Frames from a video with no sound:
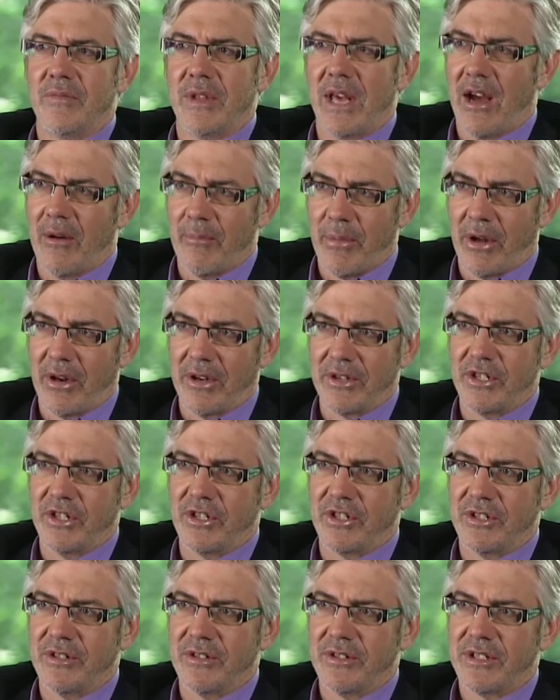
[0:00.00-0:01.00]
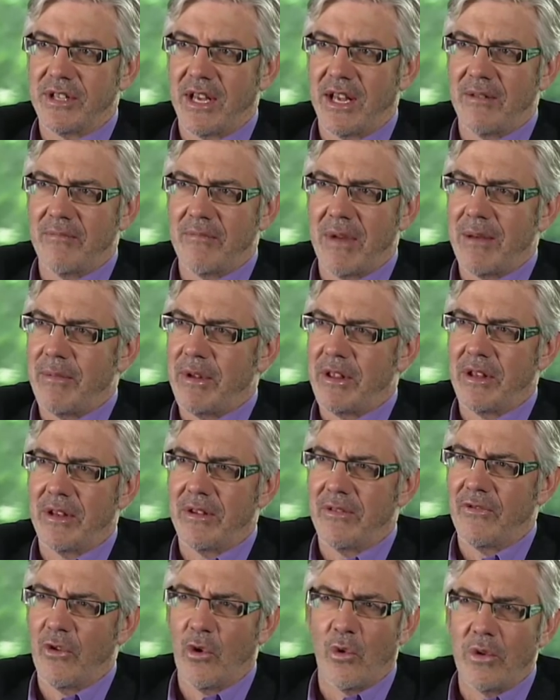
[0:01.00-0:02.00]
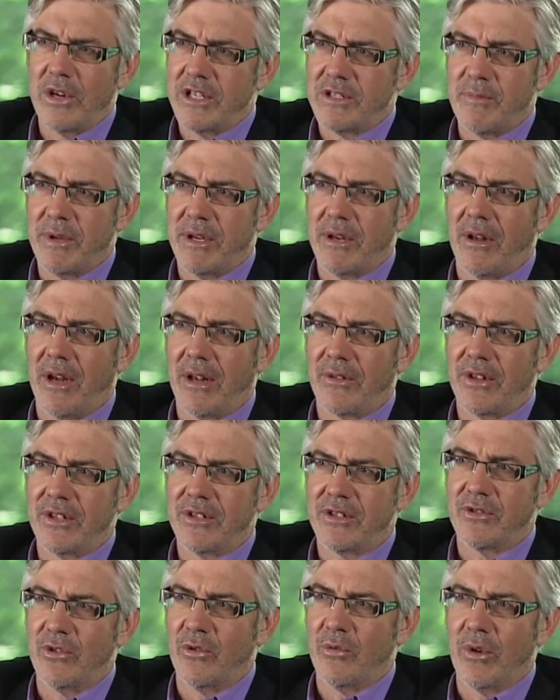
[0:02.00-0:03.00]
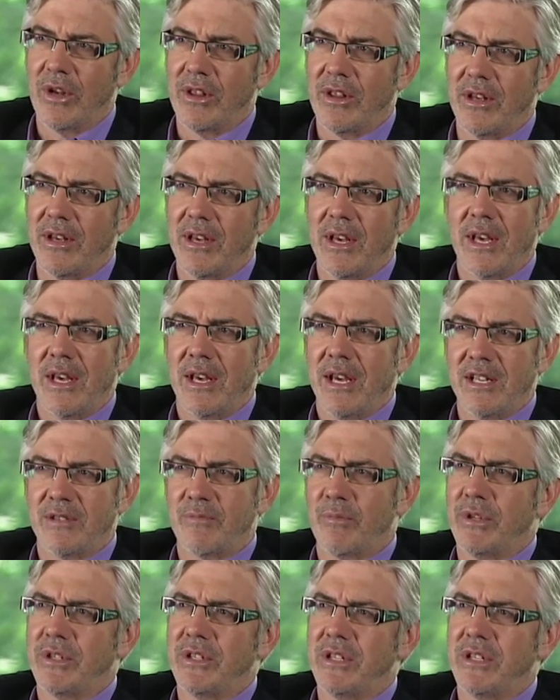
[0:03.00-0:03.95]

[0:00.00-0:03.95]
our politicians, and maybe they've always been like this, or whether it's,